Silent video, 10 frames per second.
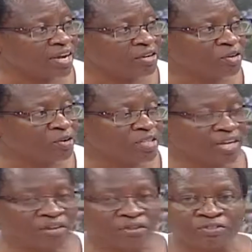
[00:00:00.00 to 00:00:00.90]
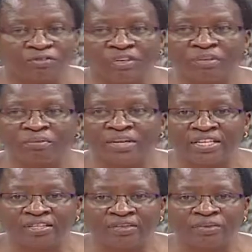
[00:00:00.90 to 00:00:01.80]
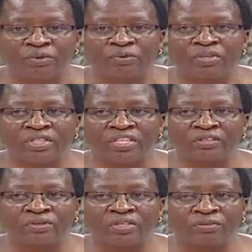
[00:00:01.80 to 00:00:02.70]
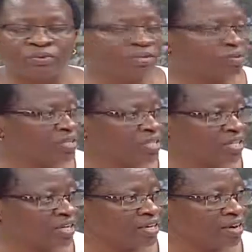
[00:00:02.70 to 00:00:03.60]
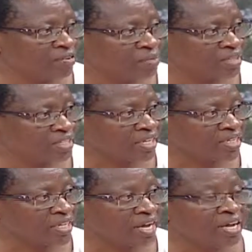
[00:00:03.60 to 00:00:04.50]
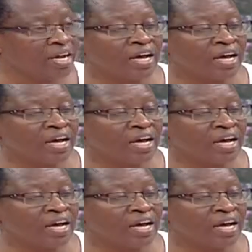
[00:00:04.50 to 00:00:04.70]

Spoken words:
I know they are not very many within the government sector.